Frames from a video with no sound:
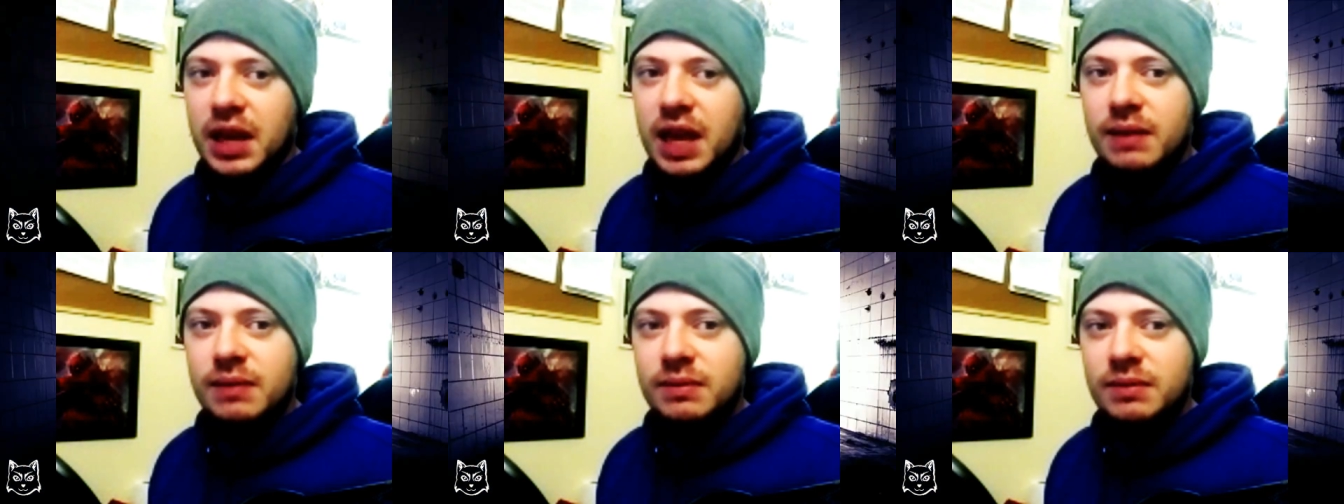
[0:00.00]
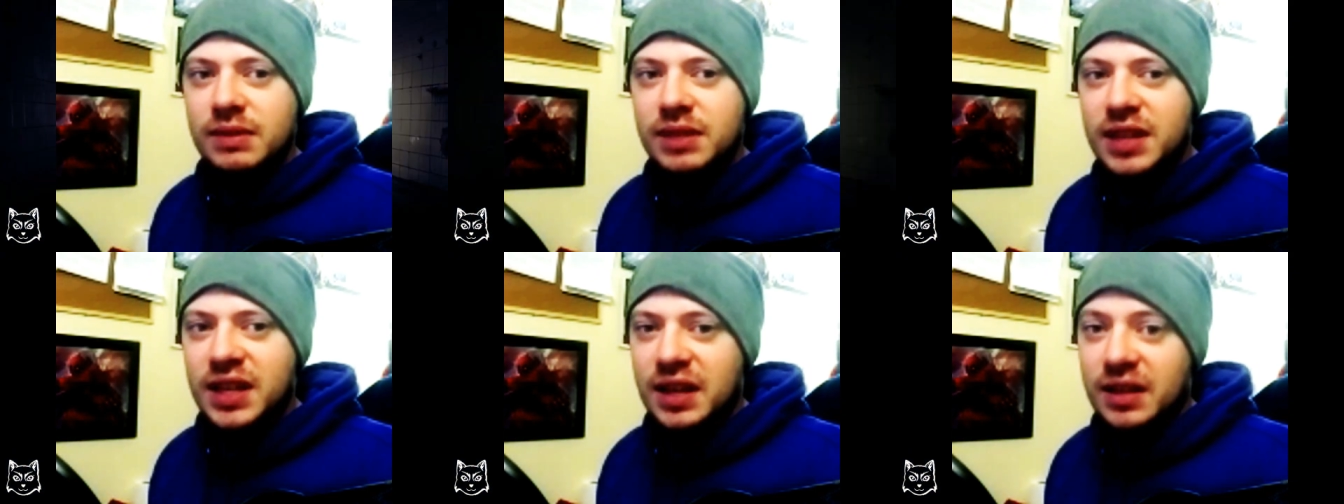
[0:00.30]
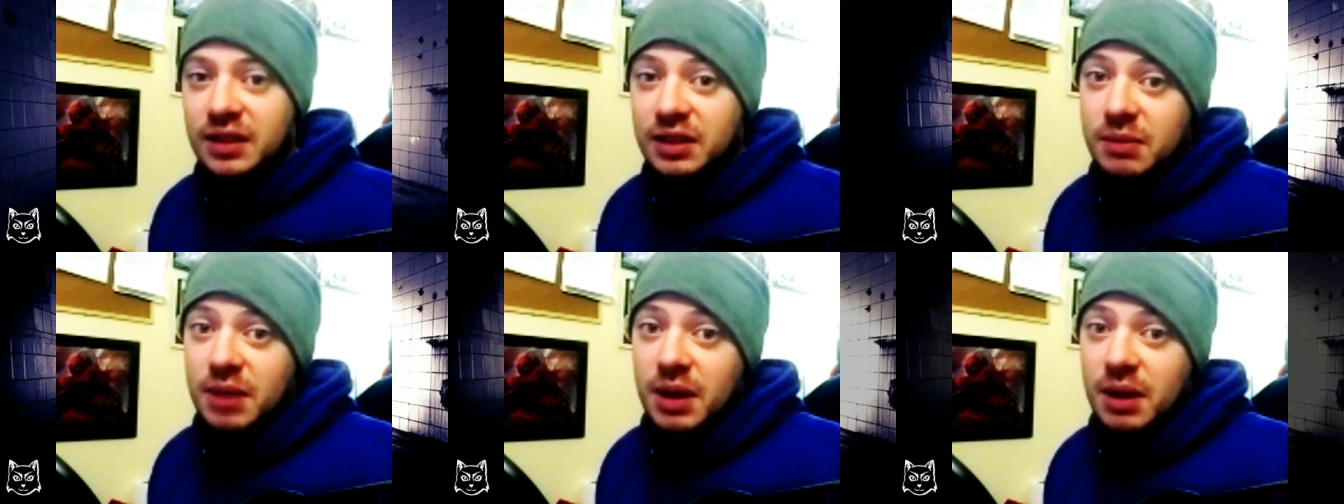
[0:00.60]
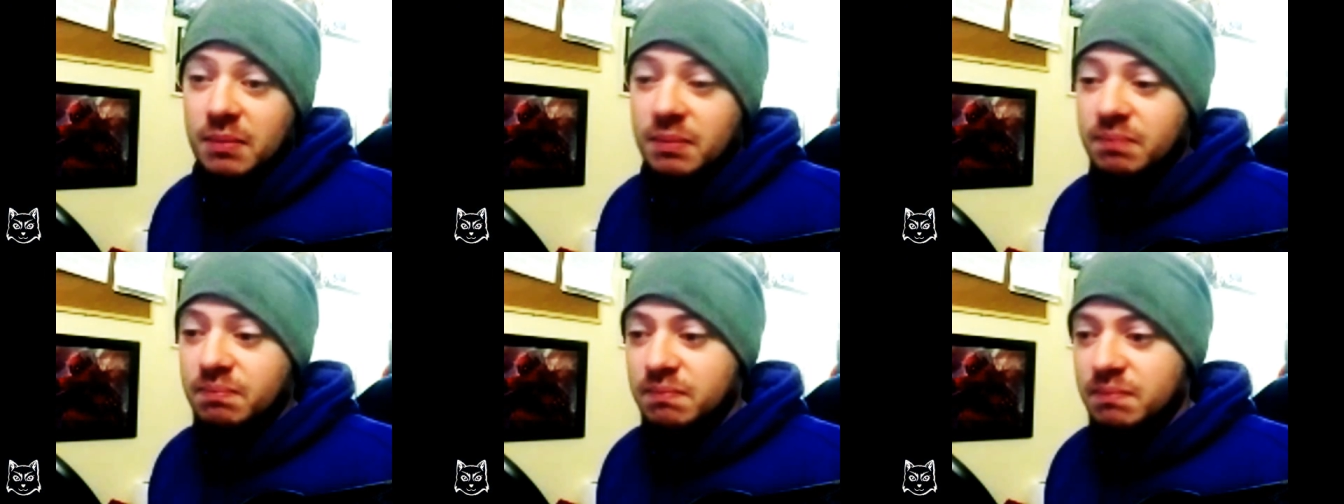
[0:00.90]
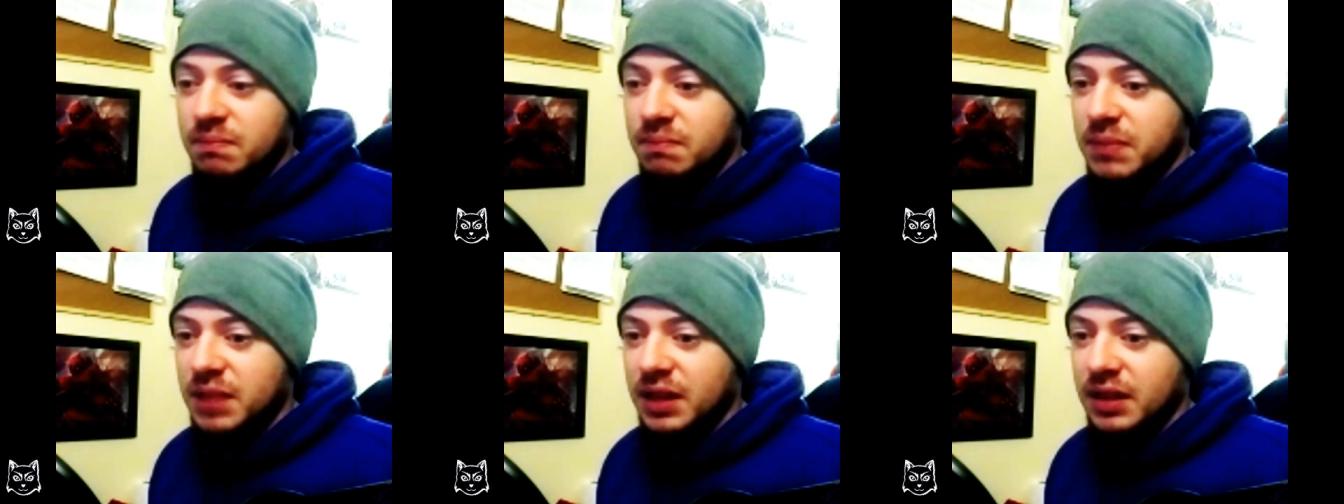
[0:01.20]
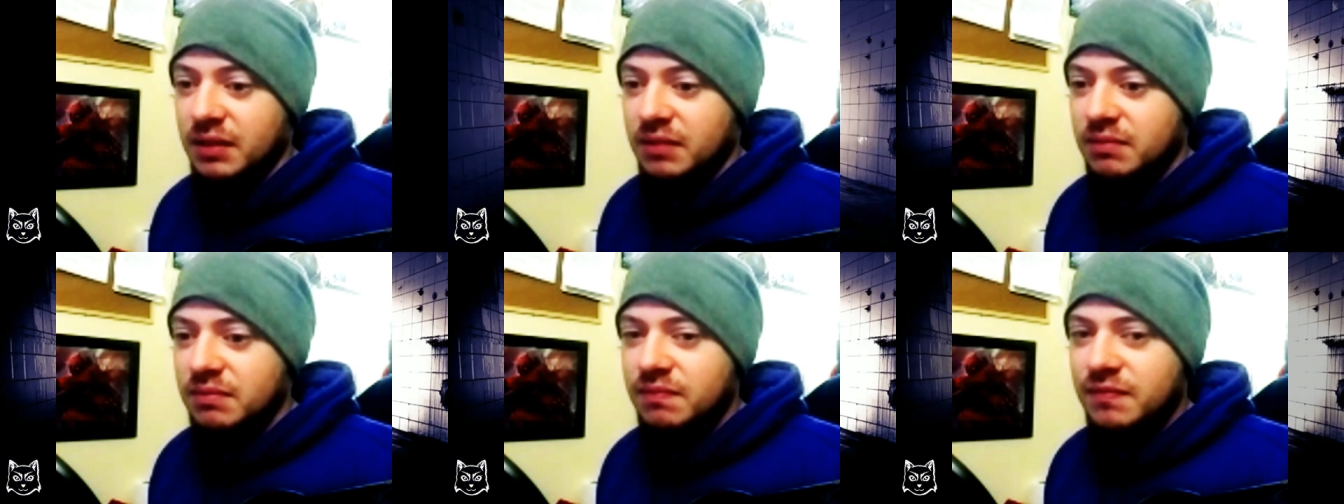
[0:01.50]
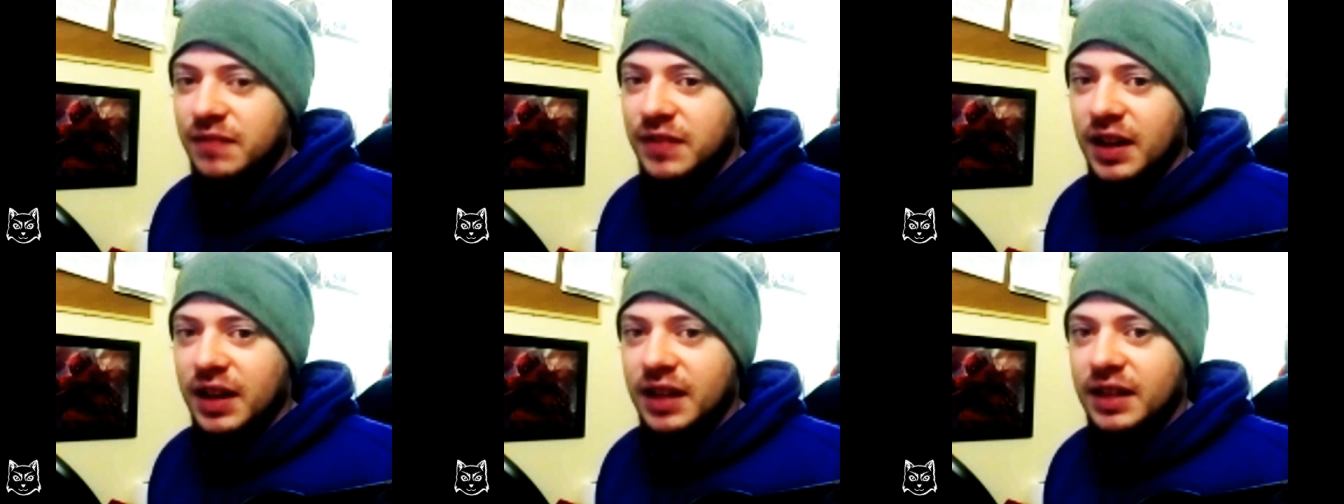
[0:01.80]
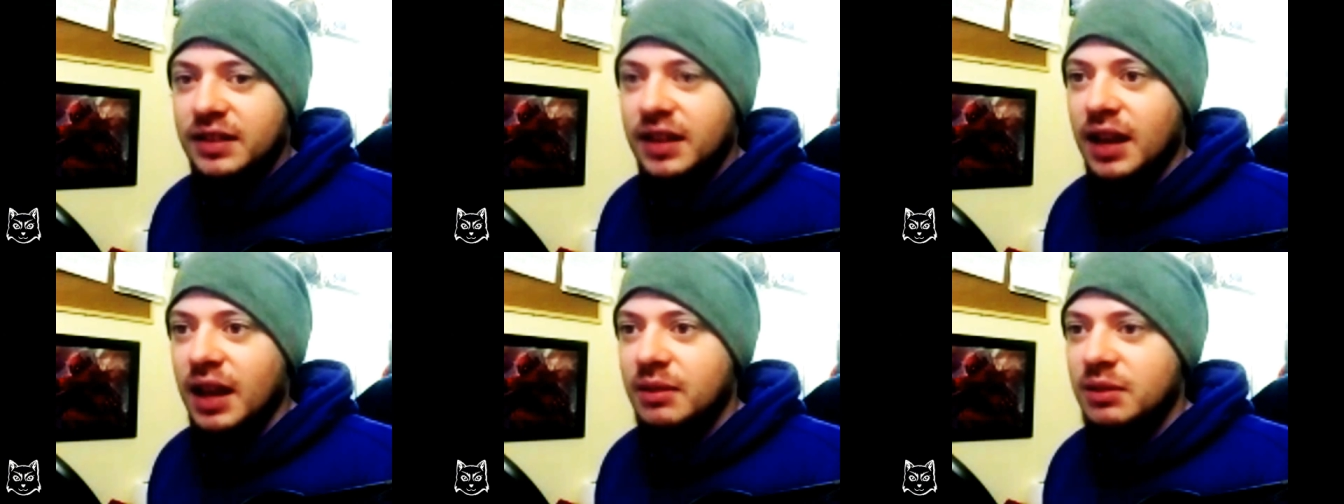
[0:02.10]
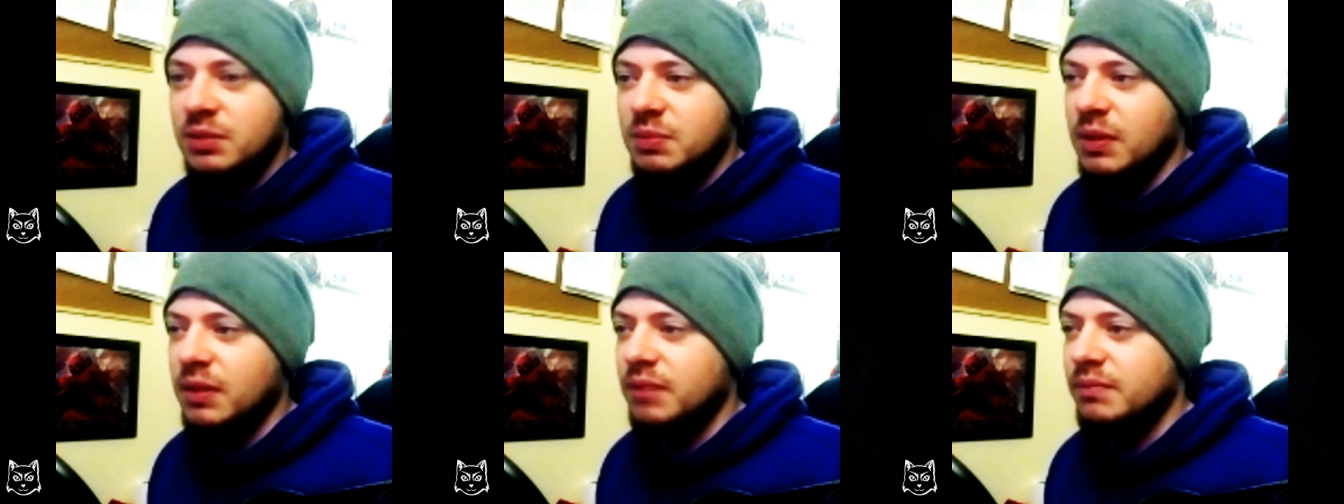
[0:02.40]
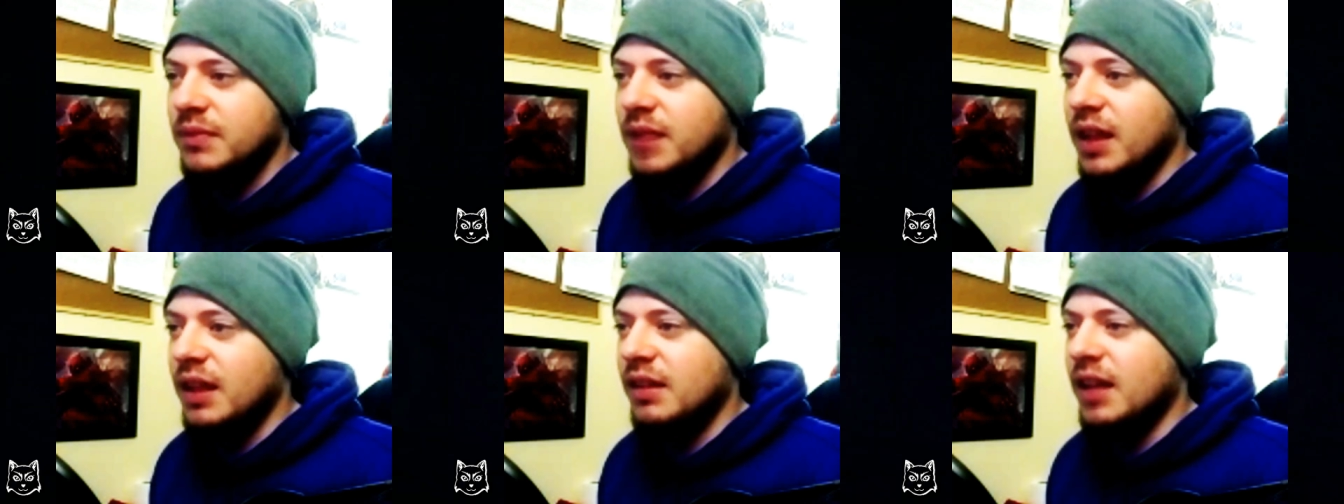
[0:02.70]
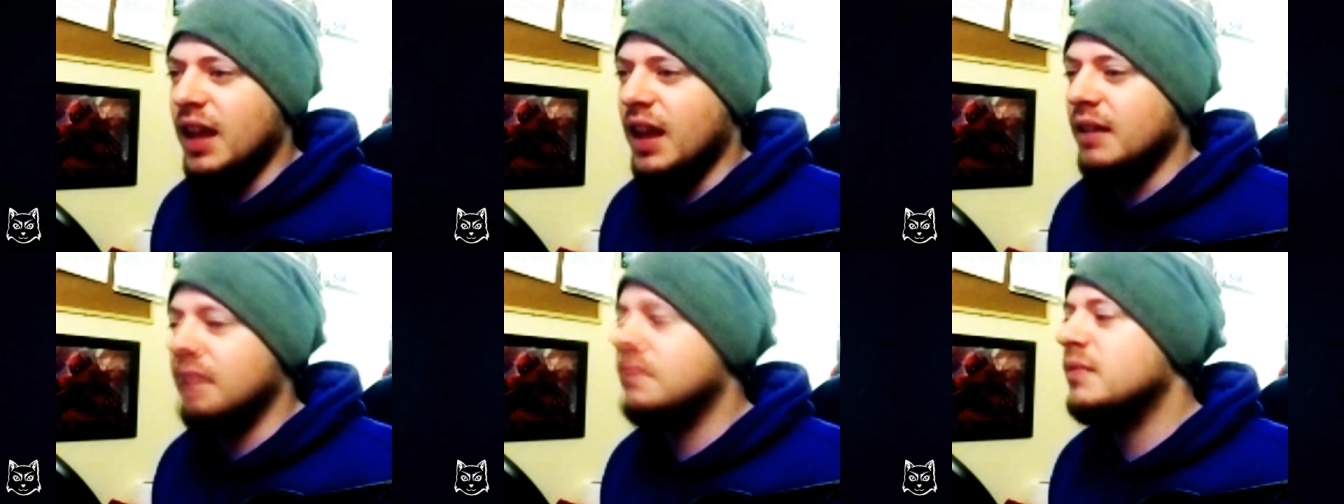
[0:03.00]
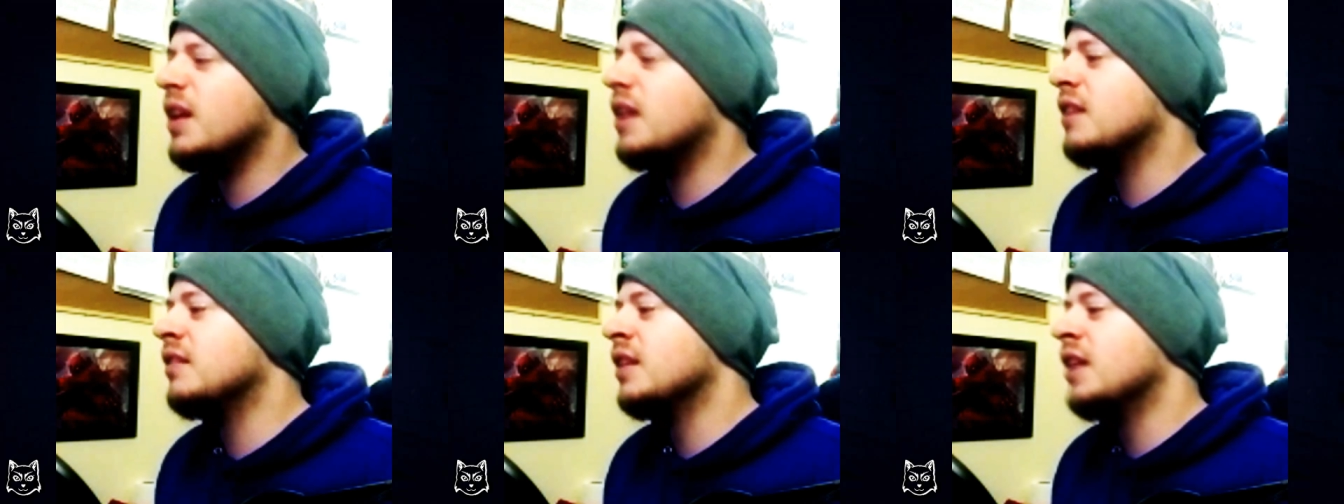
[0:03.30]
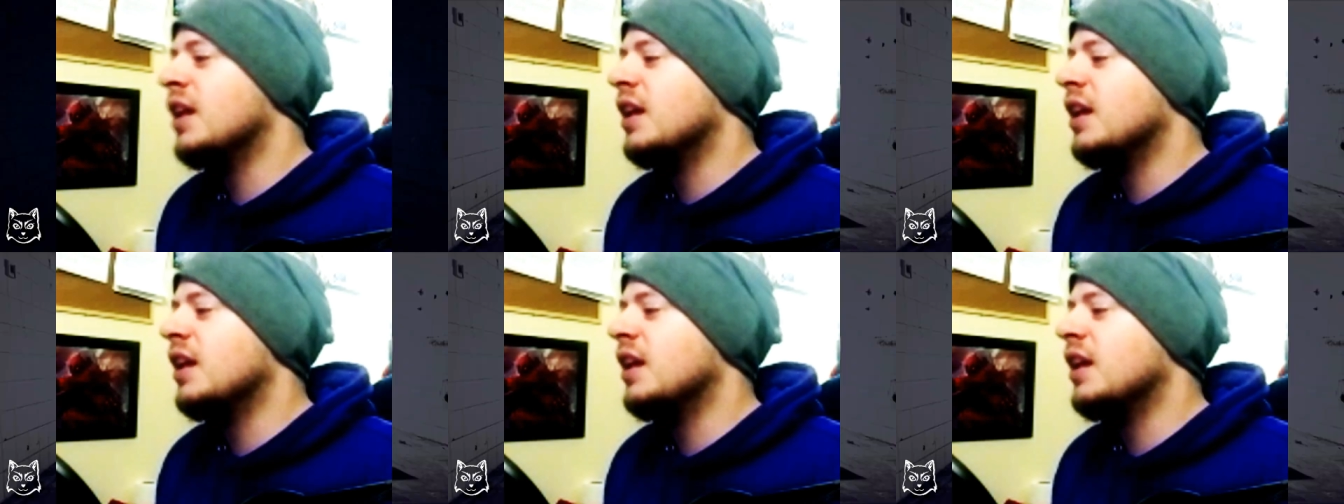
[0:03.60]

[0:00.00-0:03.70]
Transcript: probably getting killed about killing fucking times. But hey,